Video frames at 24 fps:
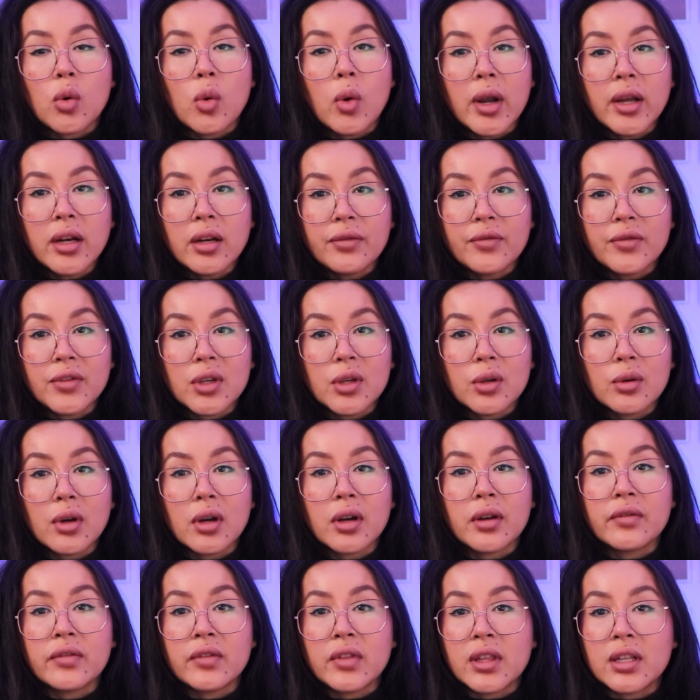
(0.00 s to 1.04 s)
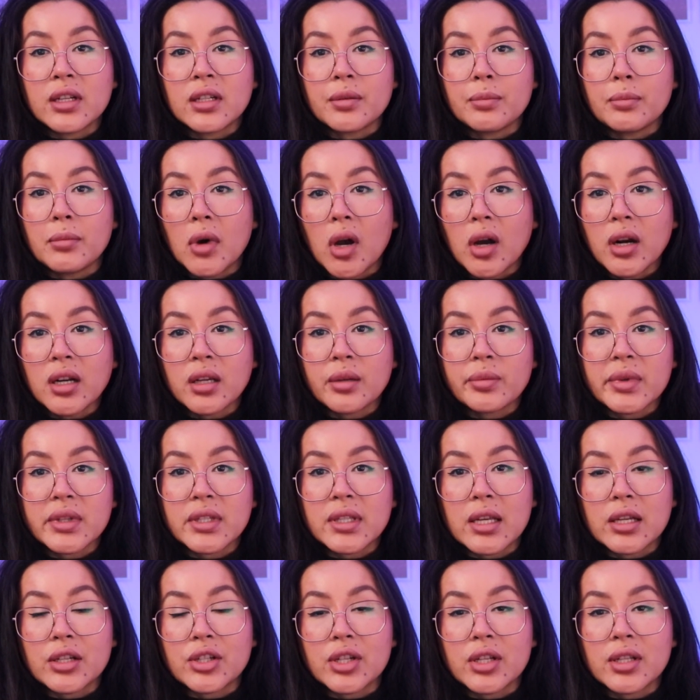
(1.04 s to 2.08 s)
quite a few of the demonic
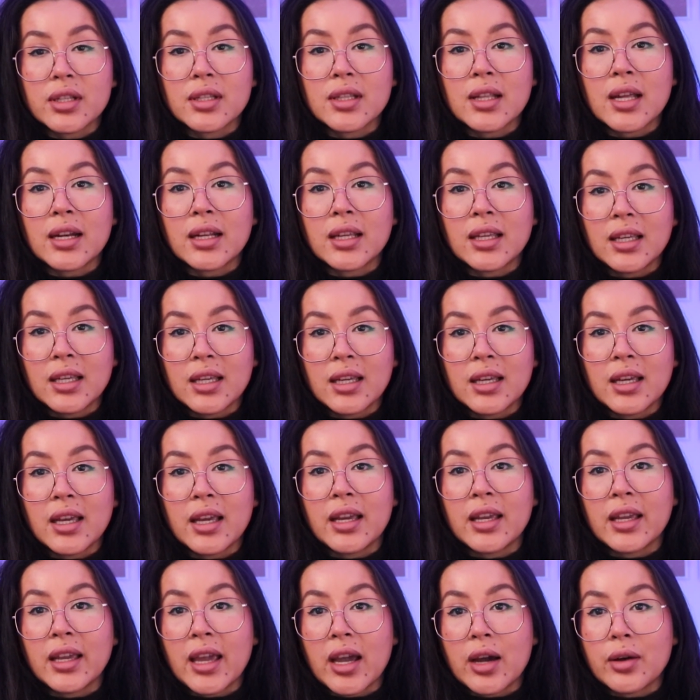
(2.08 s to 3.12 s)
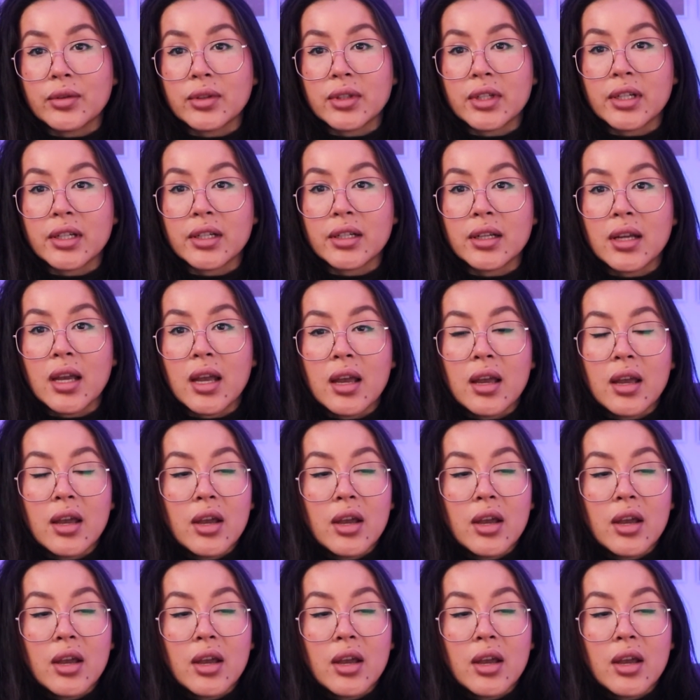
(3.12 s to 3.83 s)
possessions that he encountered.